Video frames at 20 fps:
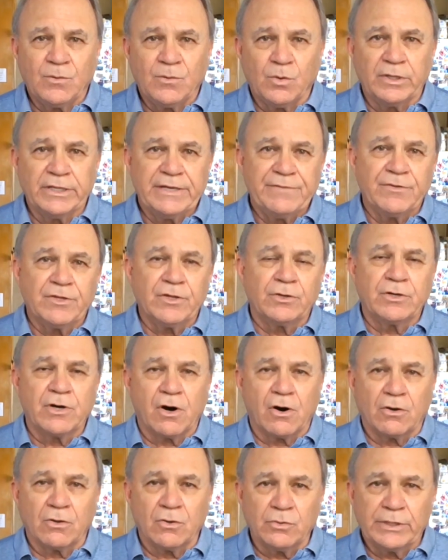Well, even though
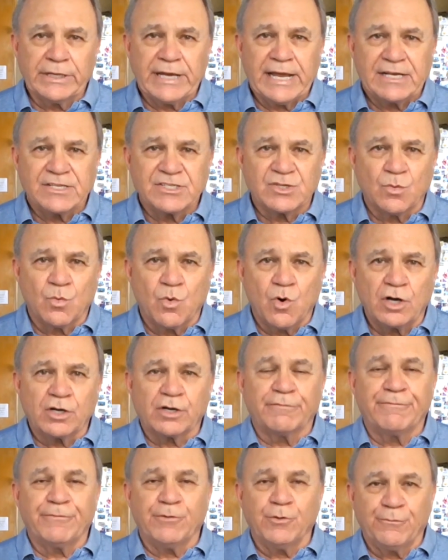Carl only has to walk a
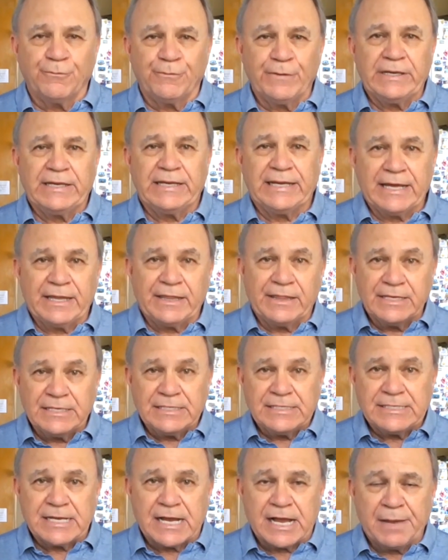few feet again,
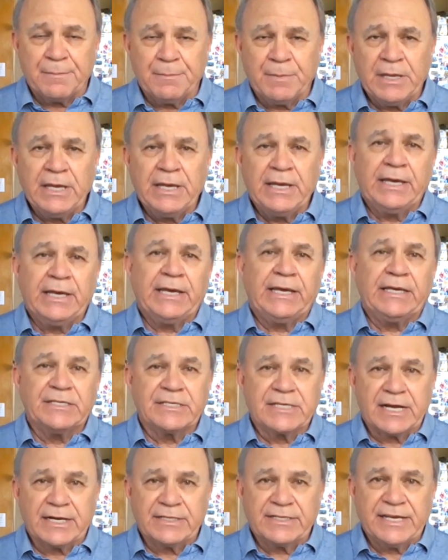this time he's
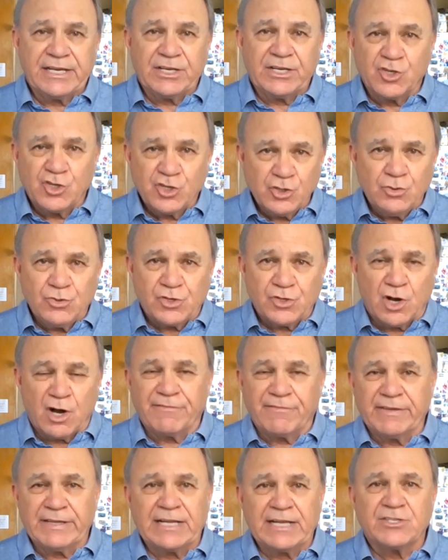got to take his shoes
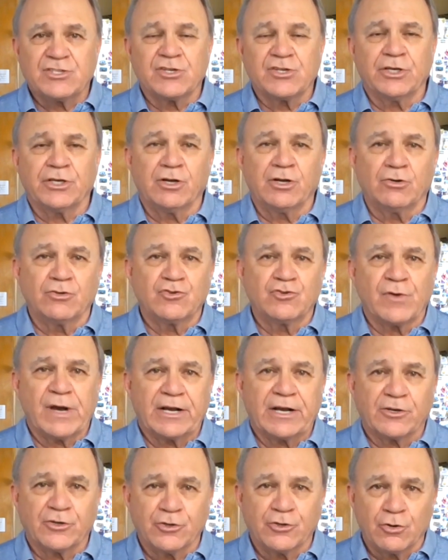off, and that's so you don't
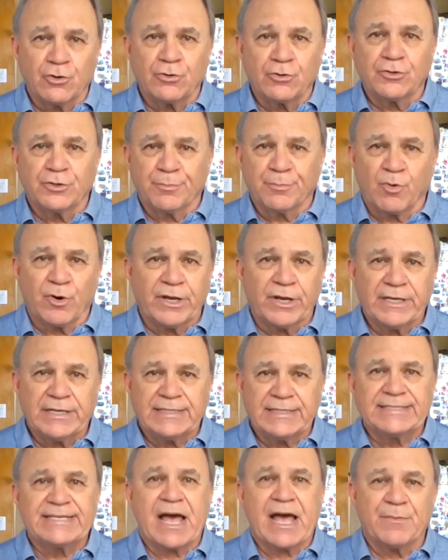drag dirt, debris,
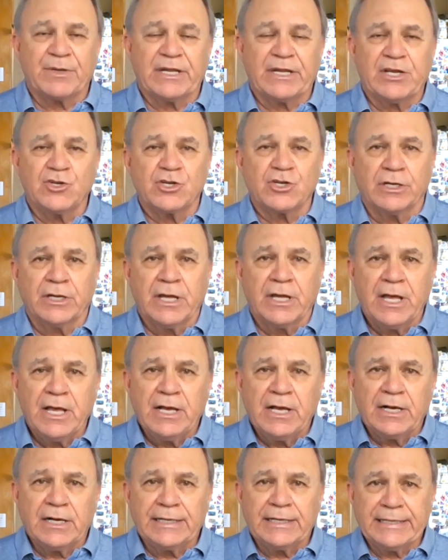contamination
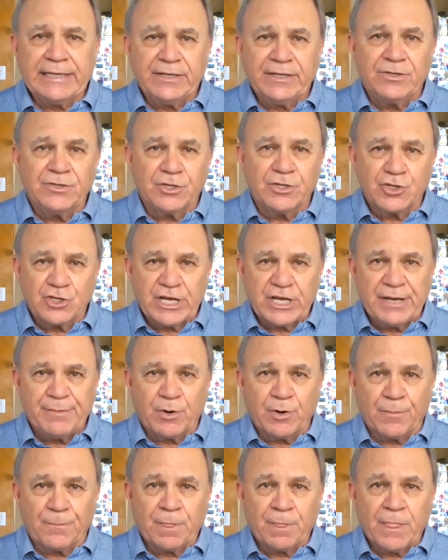into the chamber.